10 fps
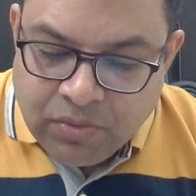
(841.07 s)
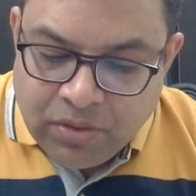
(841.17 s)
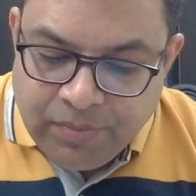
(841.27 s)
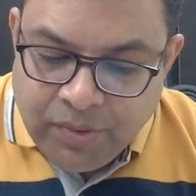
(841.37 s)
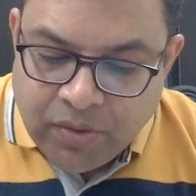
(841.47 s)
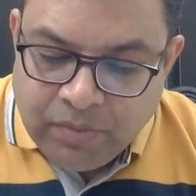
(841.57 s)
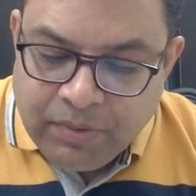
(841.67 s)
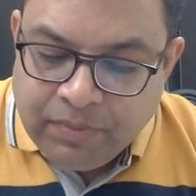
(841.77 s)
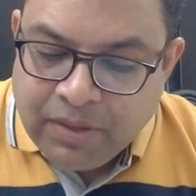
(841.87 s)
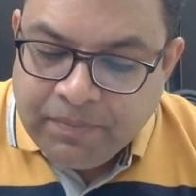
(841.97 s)
the world beyond,
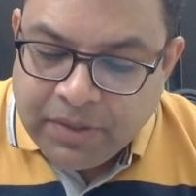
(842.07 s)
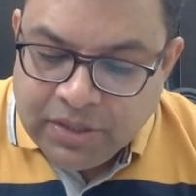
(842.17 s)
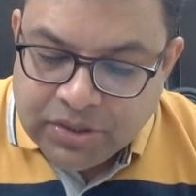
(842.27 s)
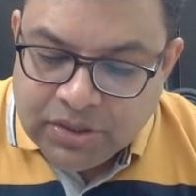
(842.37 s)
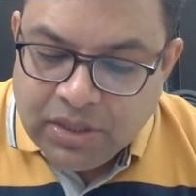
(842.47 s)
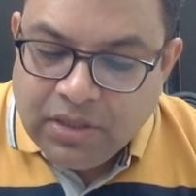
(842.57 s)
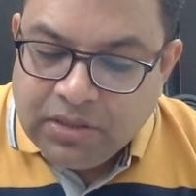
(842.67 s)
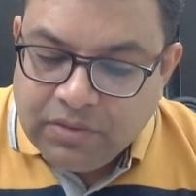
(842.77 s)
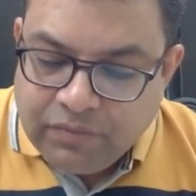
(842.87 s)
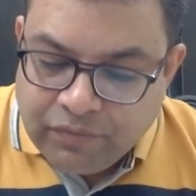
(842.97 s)
people are punished
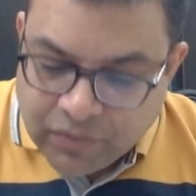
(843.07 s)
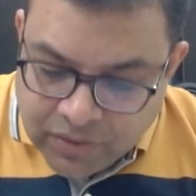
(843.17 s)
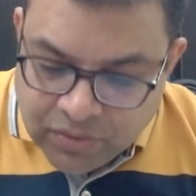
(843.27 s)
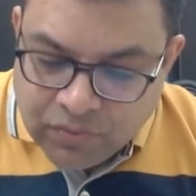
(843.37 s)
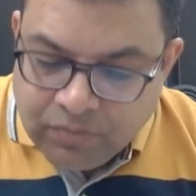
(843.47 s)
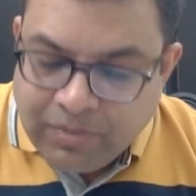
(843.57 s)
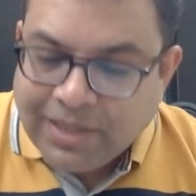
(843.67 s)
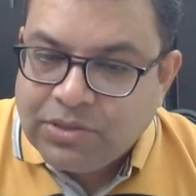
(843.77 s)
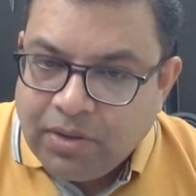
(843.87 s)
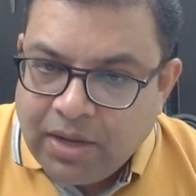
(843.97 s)
for their own
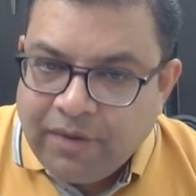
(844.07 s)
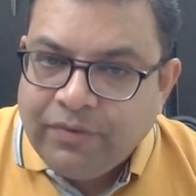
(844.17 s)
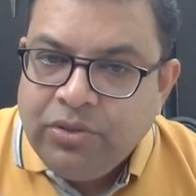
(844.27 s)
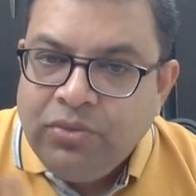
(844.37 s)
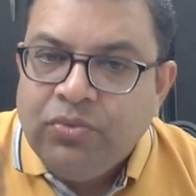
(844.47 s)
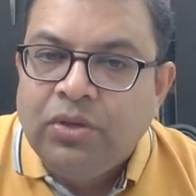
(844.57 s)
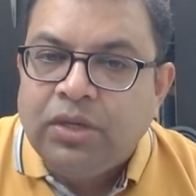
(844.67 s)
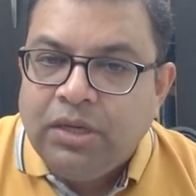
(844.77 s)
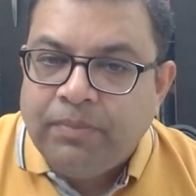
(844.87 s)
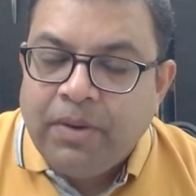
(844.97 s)
bad. So after you
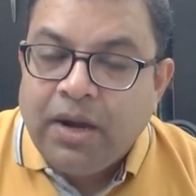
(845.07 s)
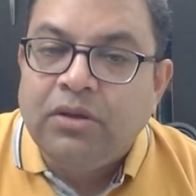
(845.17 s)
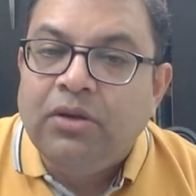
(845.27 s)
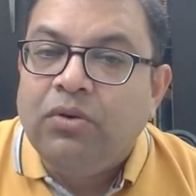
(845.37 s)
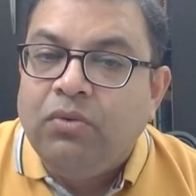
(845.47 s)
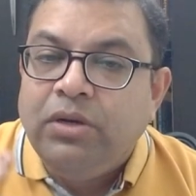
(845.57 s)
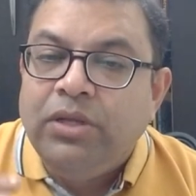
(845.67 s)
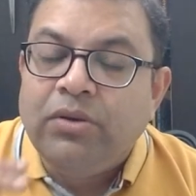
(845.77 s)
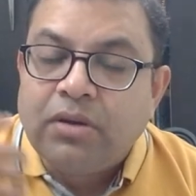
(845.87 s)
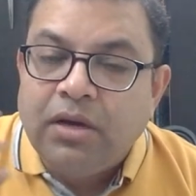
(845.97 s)
depart,
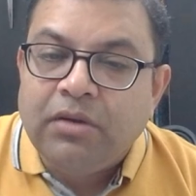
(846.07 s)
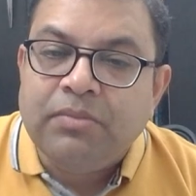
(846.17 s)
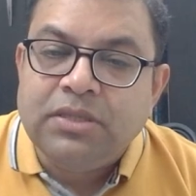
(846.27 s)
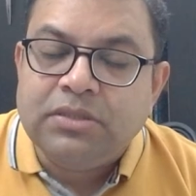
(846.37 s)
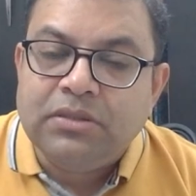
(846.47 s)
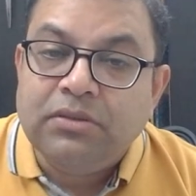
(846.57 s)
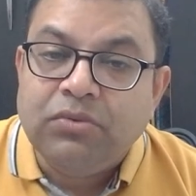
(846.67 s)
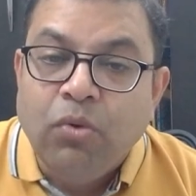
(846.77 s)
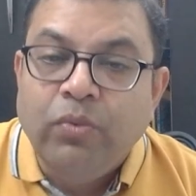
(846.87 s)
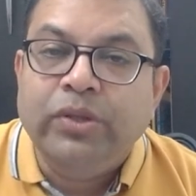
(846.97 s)
only your karmas
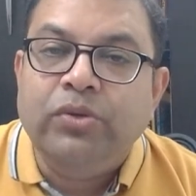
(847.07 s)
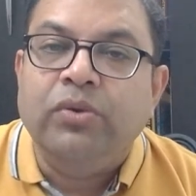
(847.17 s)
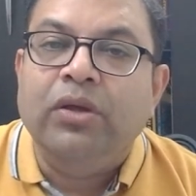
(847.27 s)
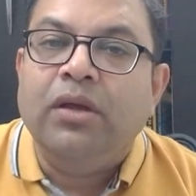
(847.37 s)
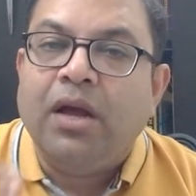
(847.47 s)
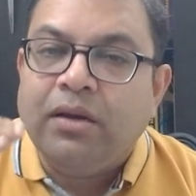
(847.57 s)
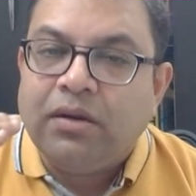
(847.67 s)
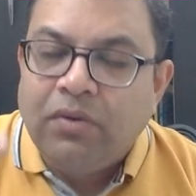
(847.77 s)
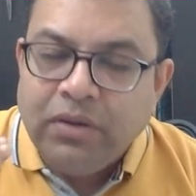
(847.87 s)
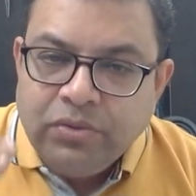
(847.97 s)
go with you and
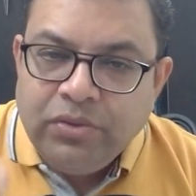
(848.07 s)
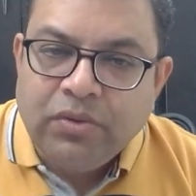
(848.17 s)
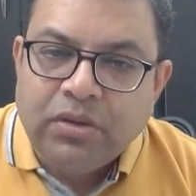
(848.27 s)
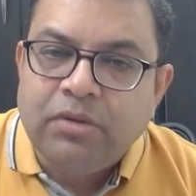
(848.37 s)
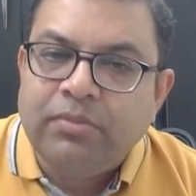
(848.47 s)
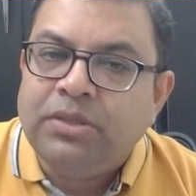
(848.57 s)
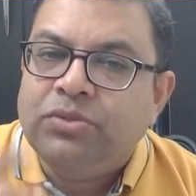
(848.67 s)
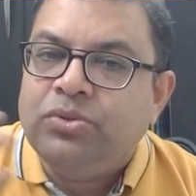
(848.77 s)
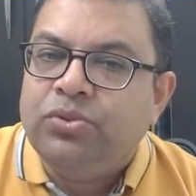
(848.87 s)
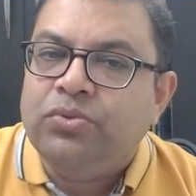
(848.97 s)
according to your karmas
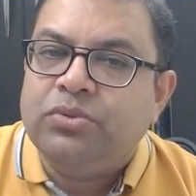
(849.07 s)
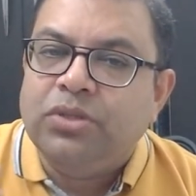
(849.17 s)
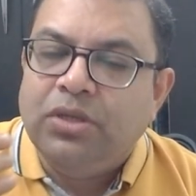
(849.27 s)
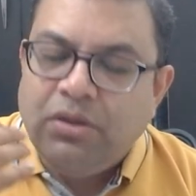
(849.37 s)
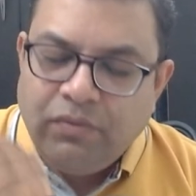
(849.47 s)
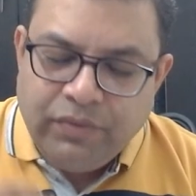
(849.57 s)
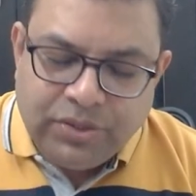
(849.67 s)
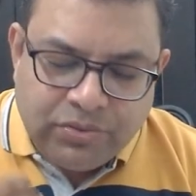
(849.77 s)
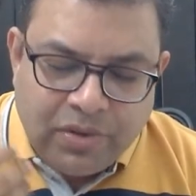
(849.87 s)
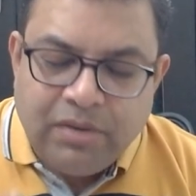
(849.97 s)
you choose
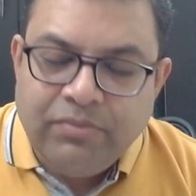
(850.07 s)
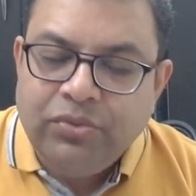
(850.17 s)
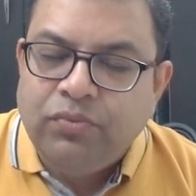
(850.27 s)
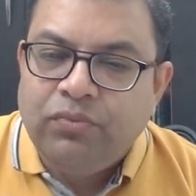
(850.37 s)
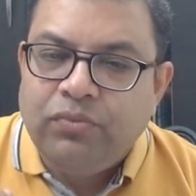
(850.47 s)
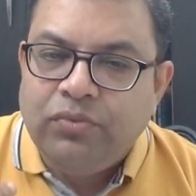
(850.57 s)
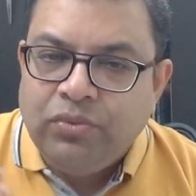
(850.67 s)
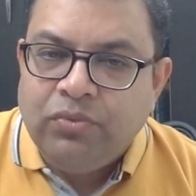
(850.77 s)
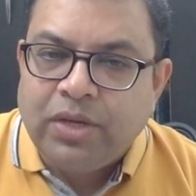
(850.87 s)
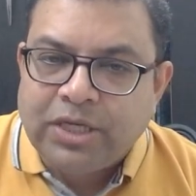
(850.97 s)
which realm you
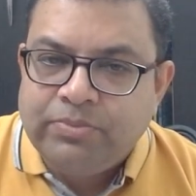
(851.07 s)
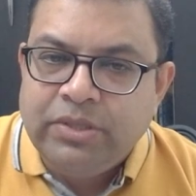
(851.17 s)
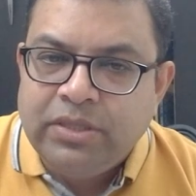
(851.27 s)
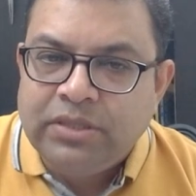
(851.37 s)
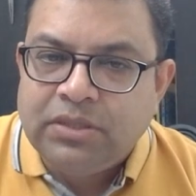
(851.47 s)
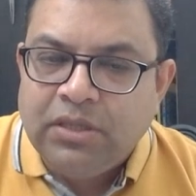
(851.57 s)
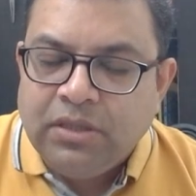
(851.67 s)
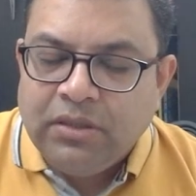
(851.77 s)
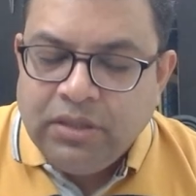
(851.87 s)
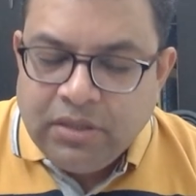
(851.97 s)
you experience
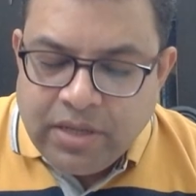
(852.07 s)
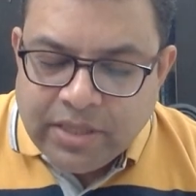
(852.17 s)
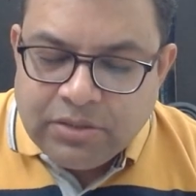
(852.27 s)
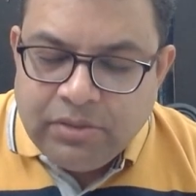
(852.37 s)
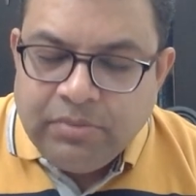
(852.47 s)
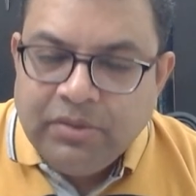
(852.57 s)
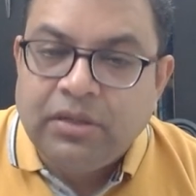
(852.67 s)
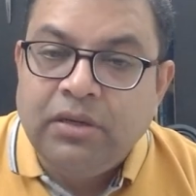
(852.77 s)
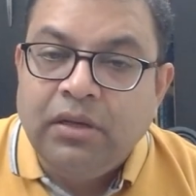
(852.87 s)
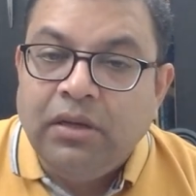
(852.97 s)
in the next
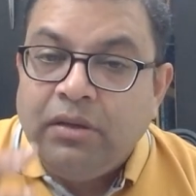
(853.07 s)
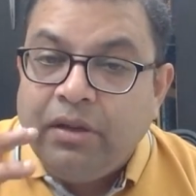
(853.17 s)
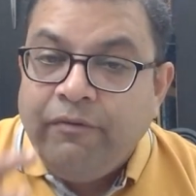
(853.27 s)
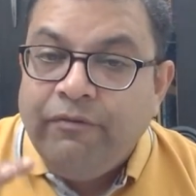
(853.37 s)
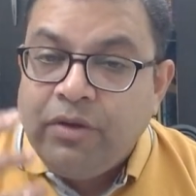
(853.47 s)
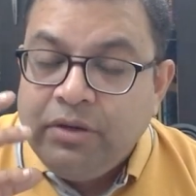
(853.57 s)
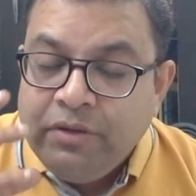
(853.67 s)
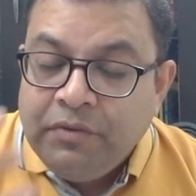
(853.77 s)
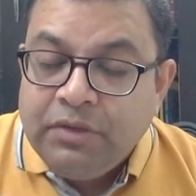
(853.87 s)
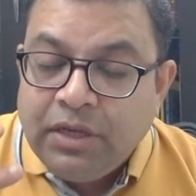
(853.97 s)
rebirth and if you are
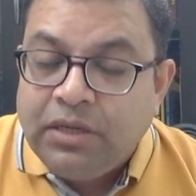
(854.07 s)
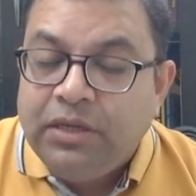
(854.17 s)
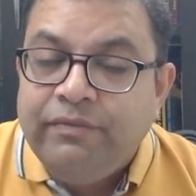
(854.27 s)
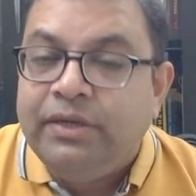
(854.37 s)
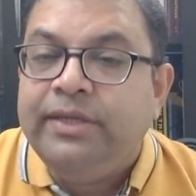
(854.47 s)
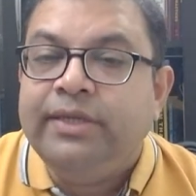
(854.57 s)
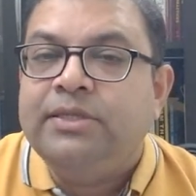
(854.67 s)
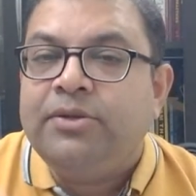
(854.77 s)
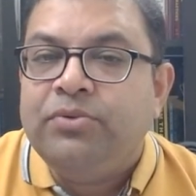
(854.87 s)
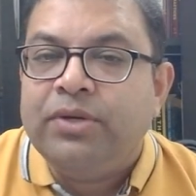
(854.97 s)
de- done evil
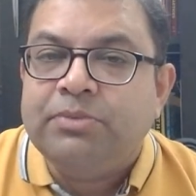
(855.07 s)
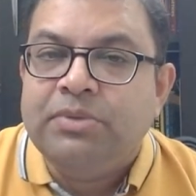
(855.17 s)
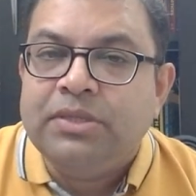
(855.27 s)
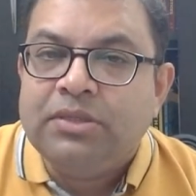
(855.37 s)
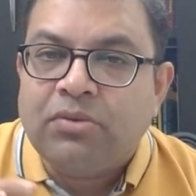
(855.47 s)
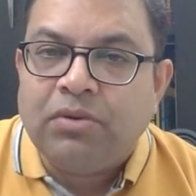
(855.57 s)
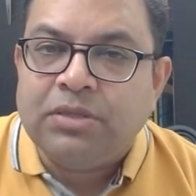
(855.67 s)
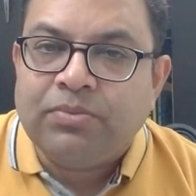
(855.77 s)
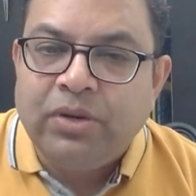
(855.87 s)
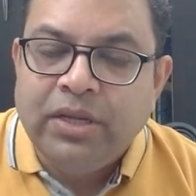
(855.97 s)
deeds then you experience the
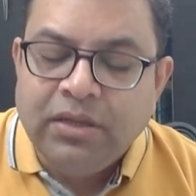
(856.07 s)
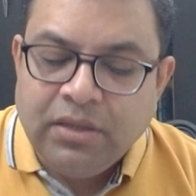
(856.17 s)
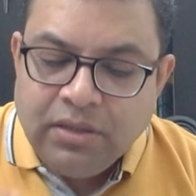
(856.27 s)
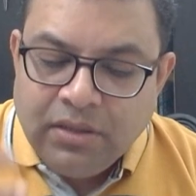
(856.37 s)
corresponding